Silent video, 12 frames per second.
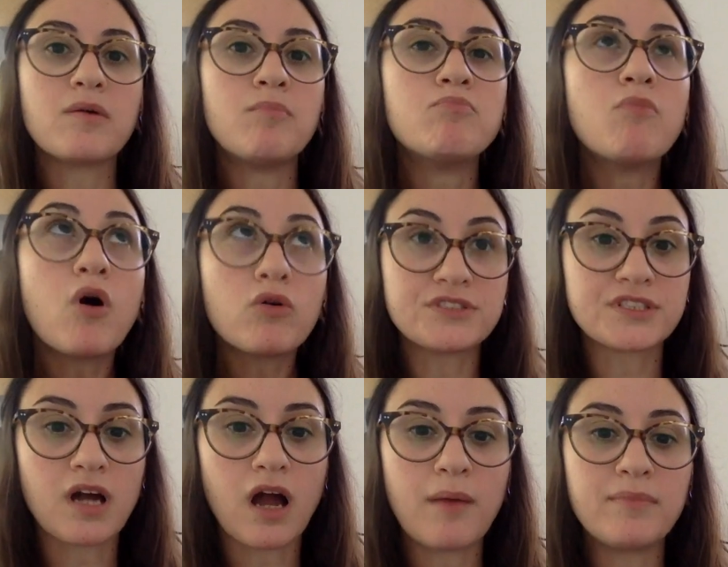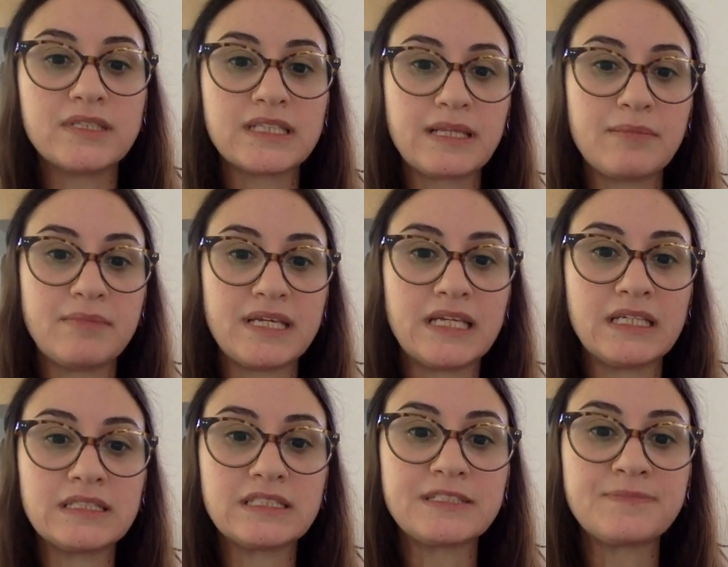most commonly
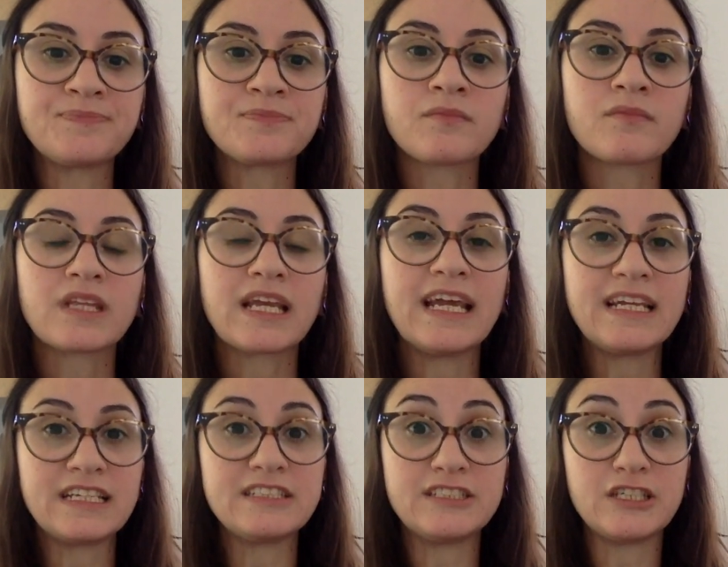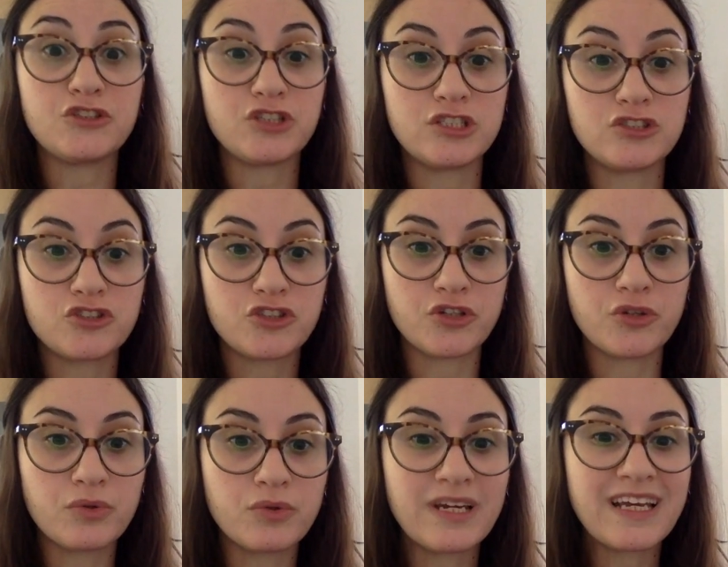means in addition
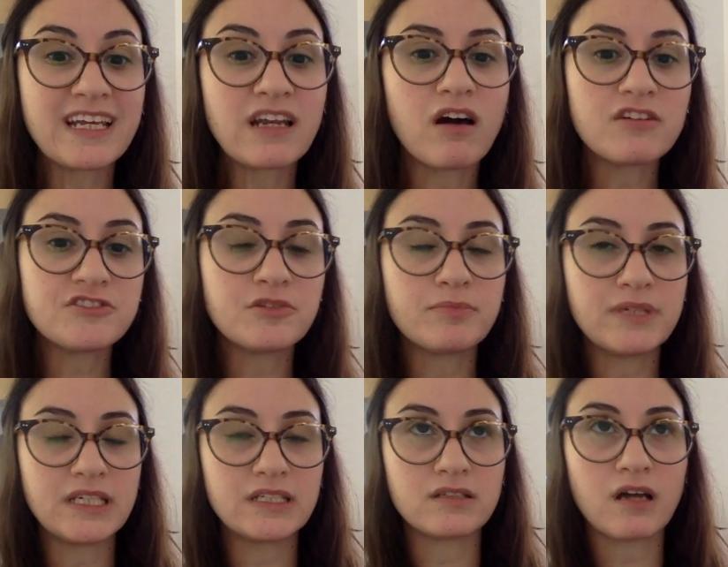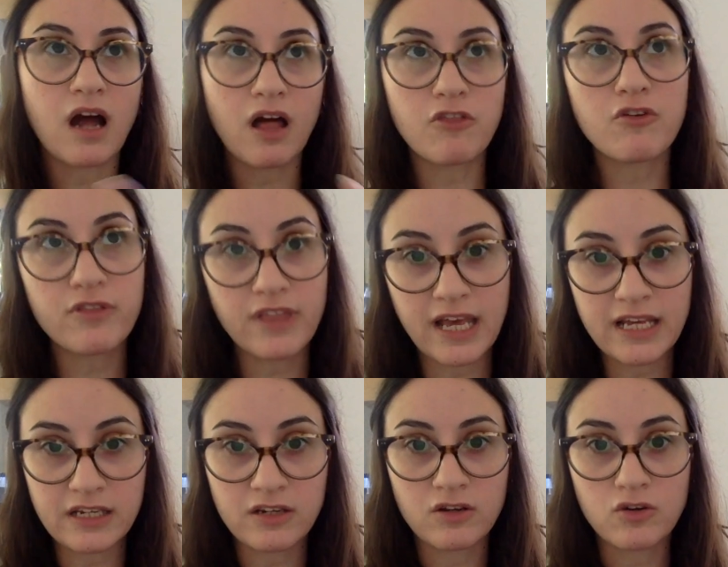to. It can also mean other
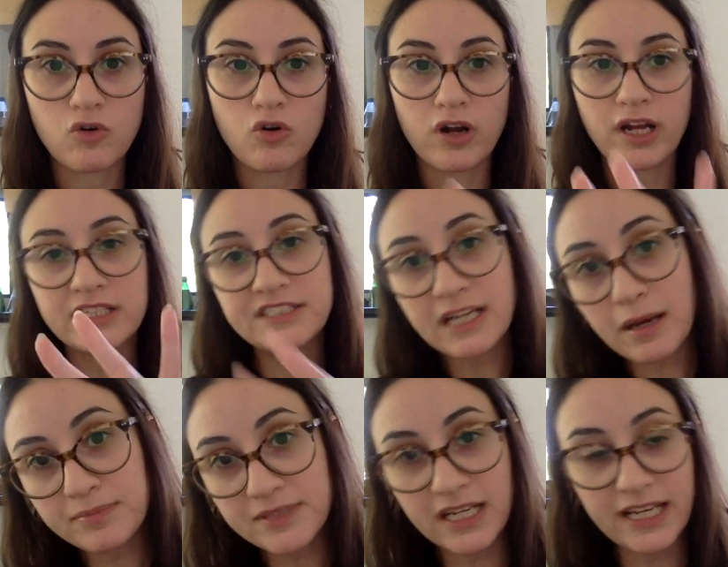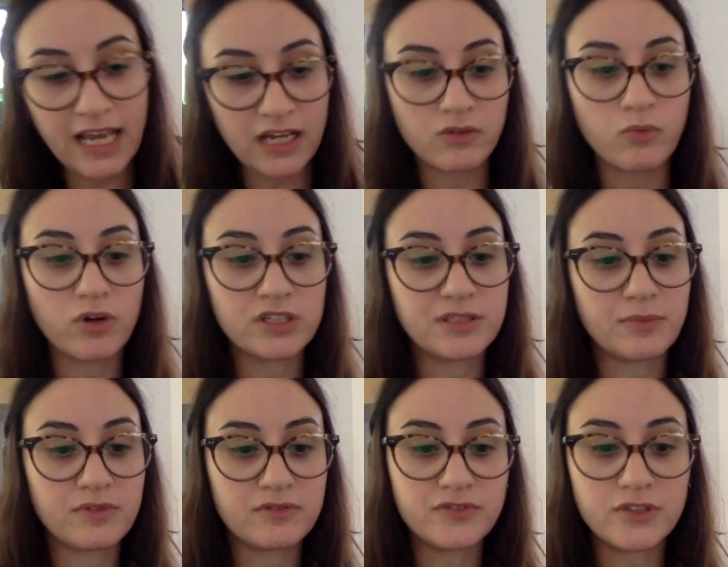than or except, again, where
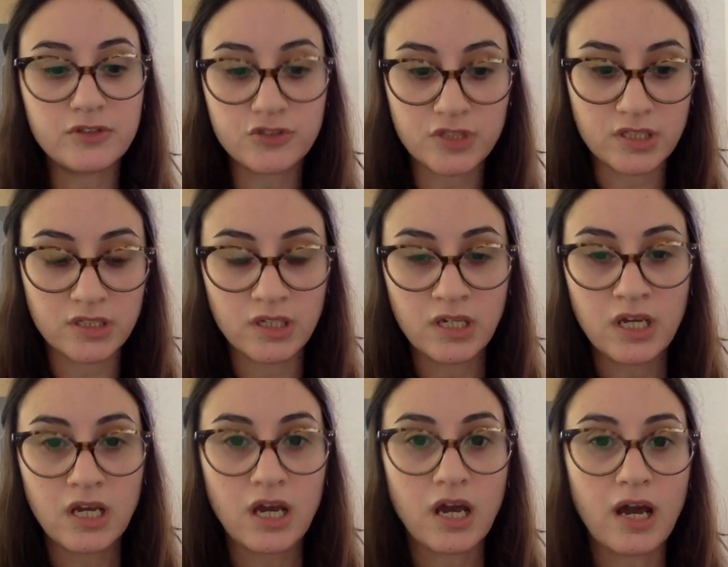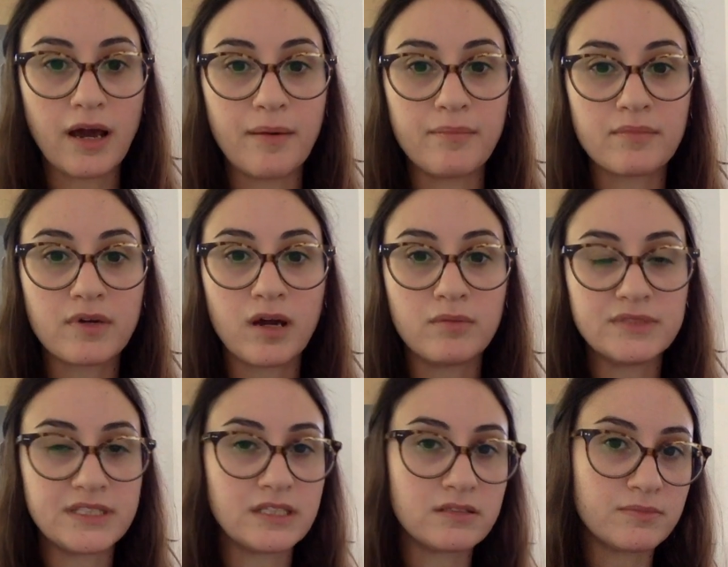some confusion
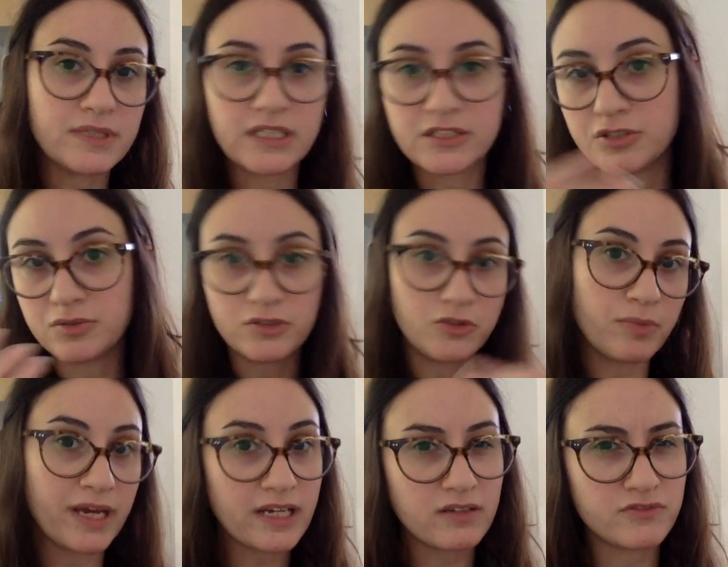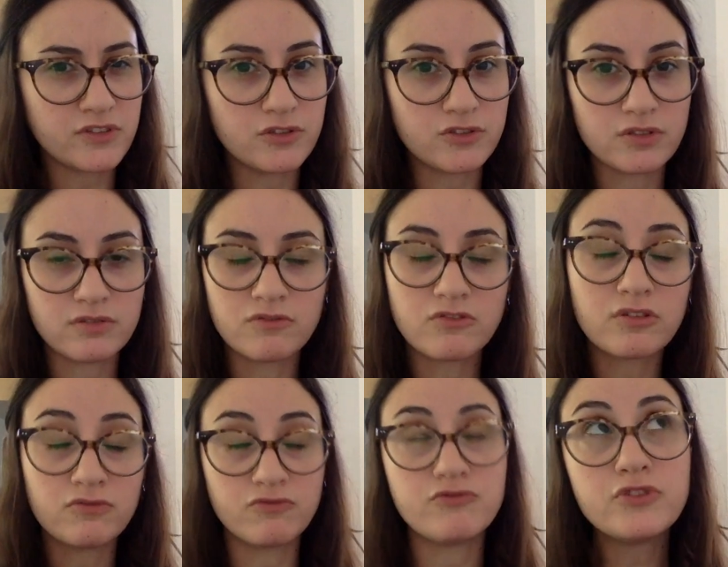comes in because you might
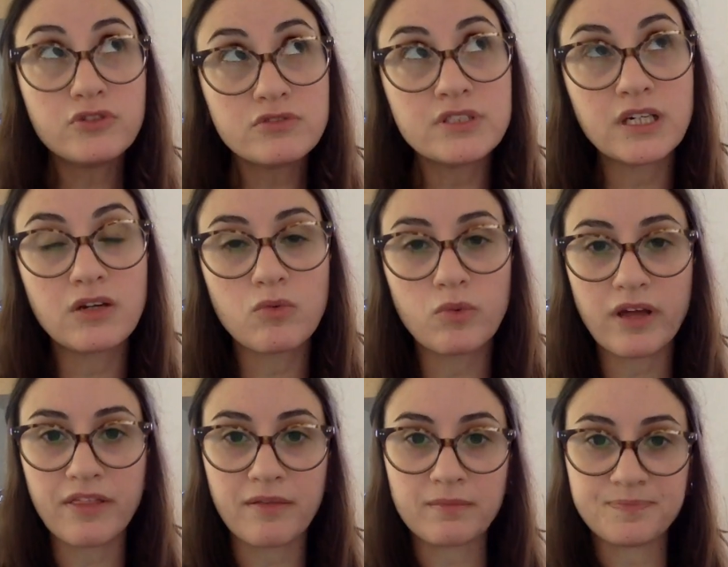confuse it with